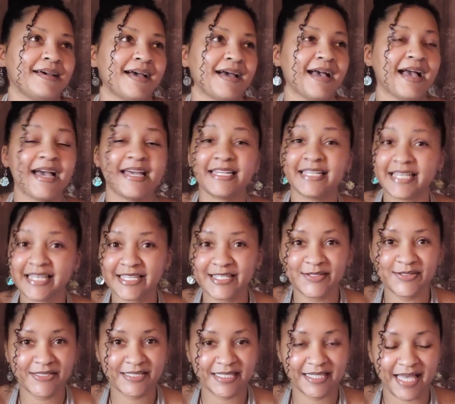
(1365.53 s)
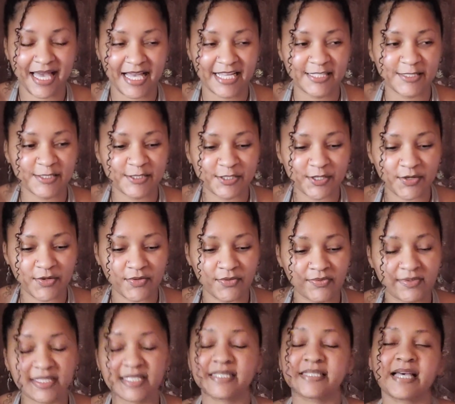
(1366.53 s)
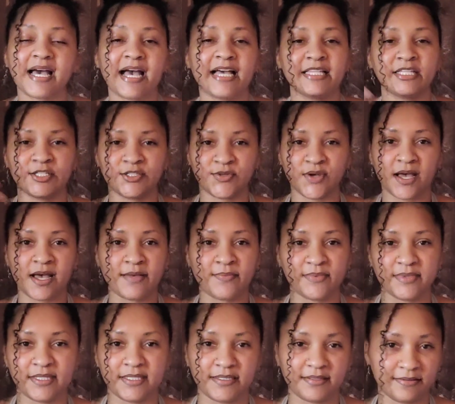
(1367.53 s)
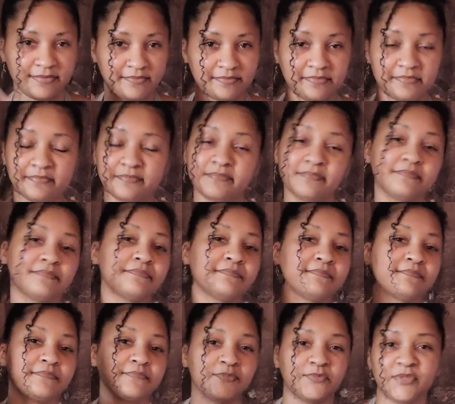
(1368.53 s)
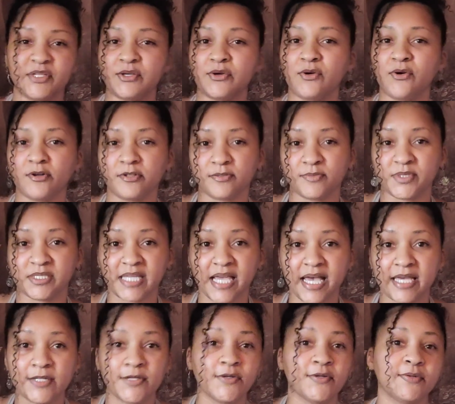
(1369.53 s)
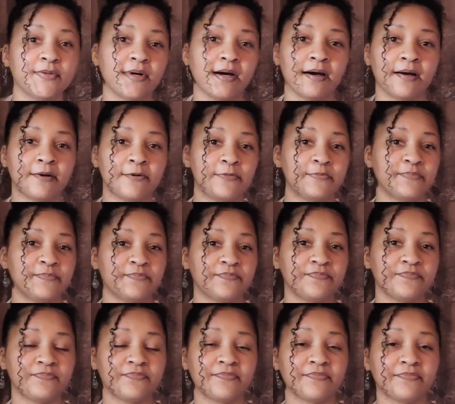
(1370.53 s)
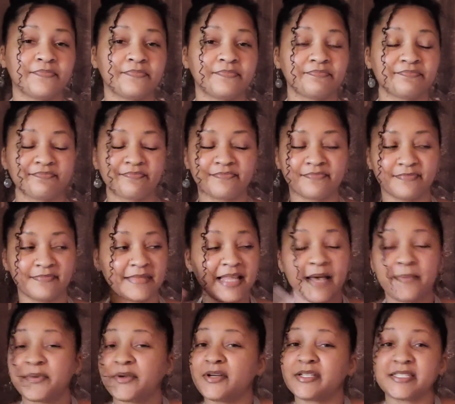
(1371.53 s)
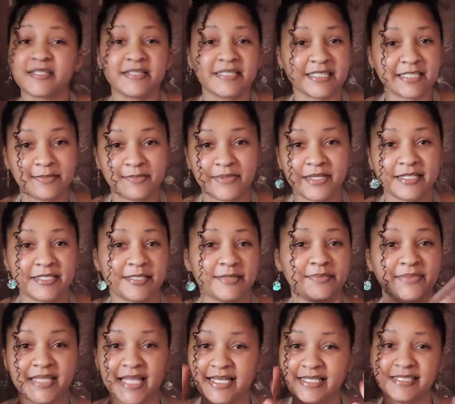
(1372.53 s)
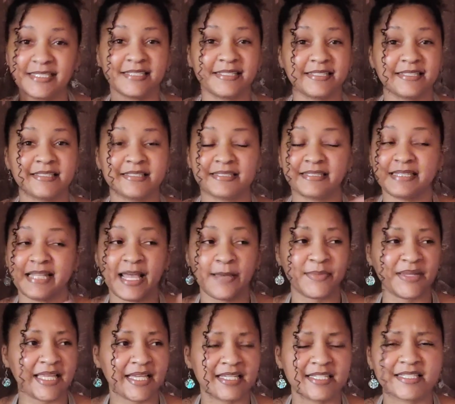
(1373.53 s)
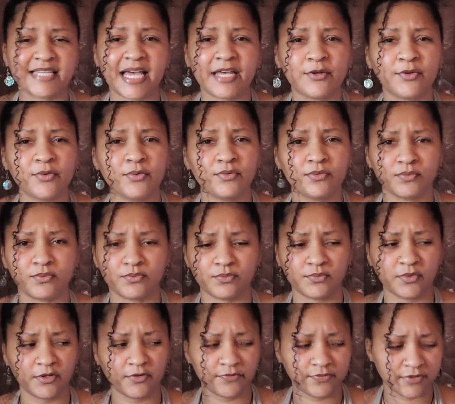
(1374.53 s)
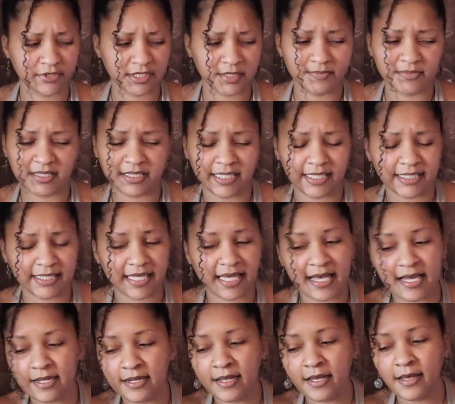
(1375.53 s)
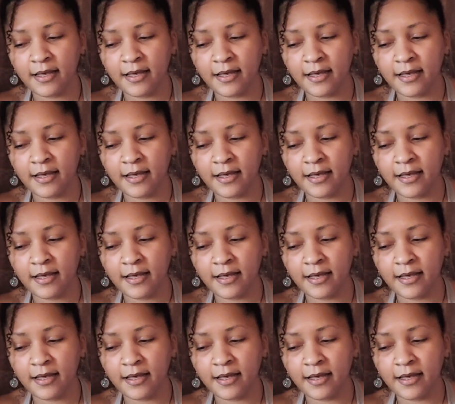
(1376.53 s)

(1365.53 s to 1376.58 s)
I had to get used to that. So this guy in the tribe, we call him Shadow. Not because of his complexion, but that's just his name. I think Shadow Wolf or something like that.